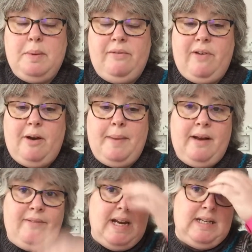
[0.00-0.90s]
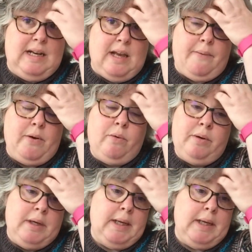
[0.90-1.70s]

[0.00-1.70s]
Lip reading: been a fair amount of knitting going on,